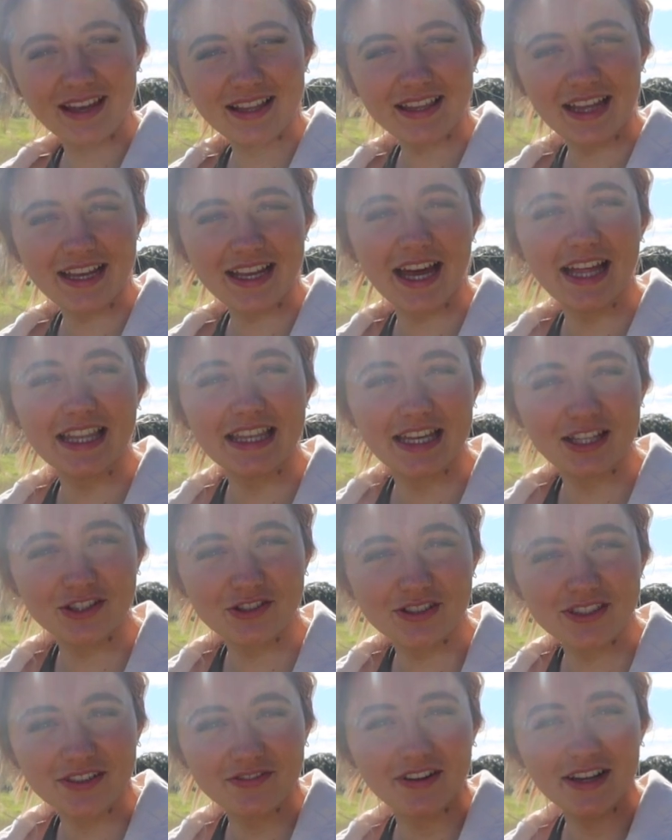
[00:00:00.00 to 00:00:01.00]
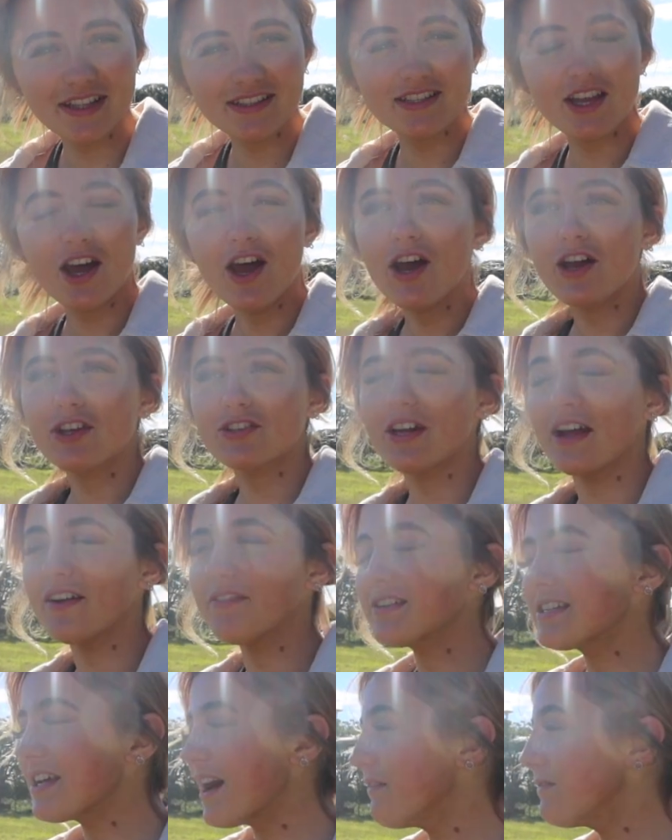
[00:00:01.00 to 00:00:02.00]
like, electric fence. So
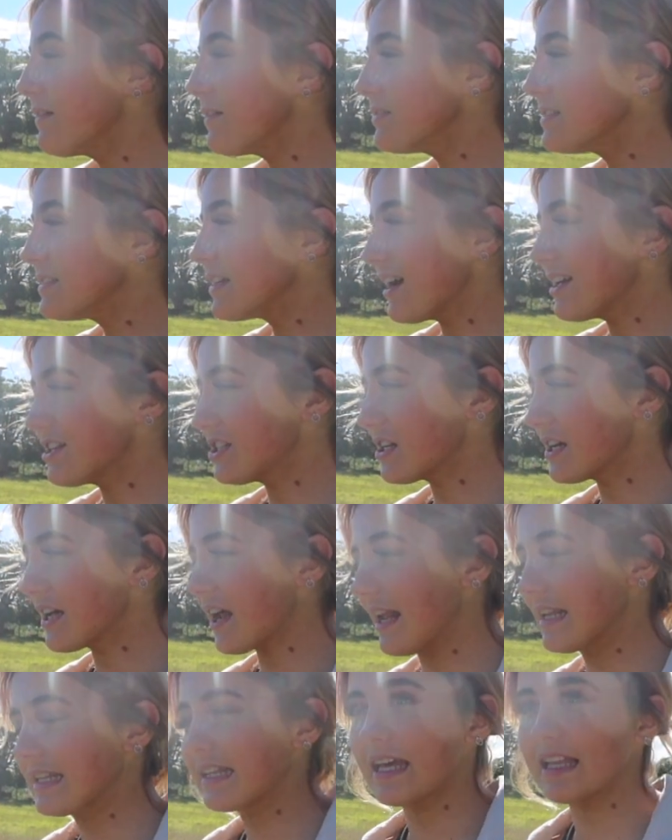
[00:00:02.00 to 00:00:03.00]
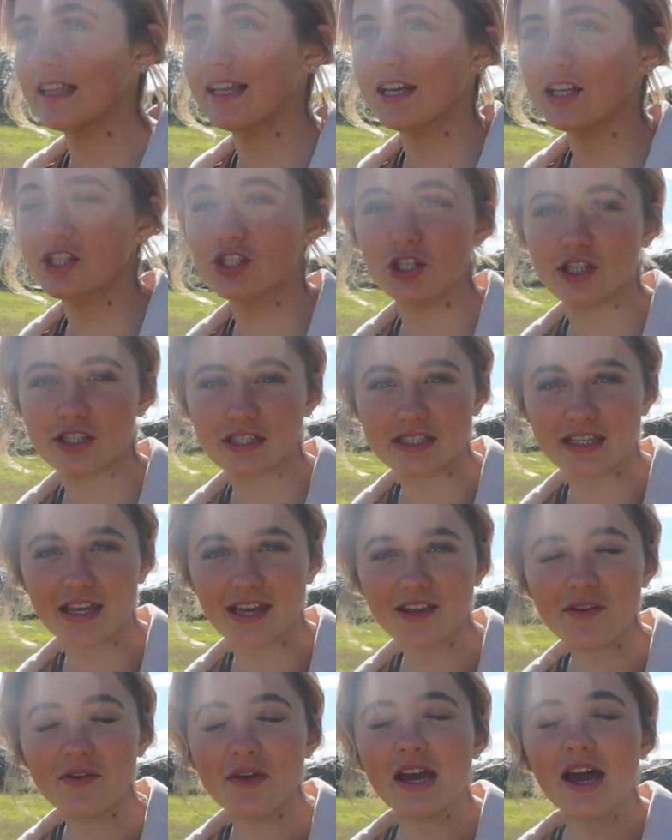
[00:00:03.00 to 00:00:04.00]
every time I would touch it, I'd get, like, so
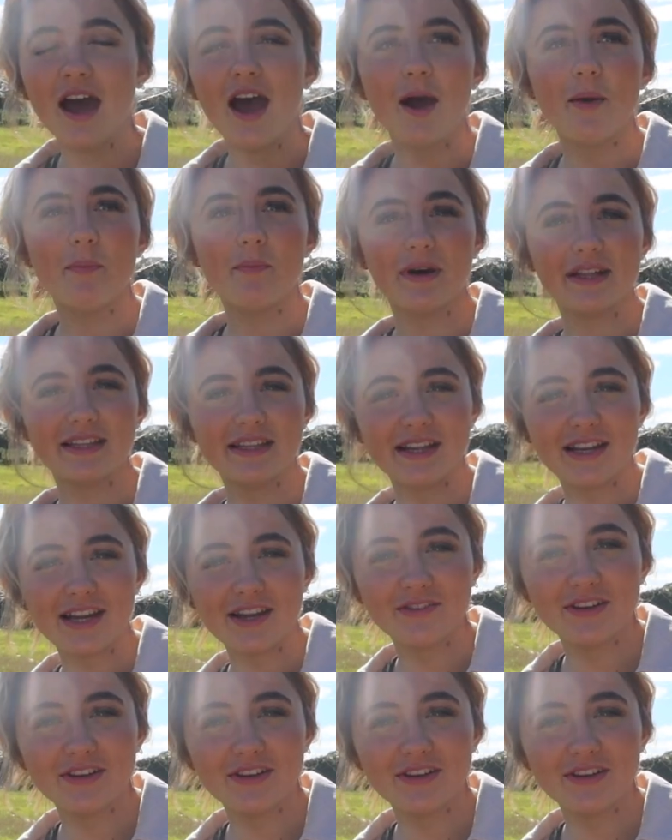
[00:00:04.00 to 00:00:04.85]
scared. But then I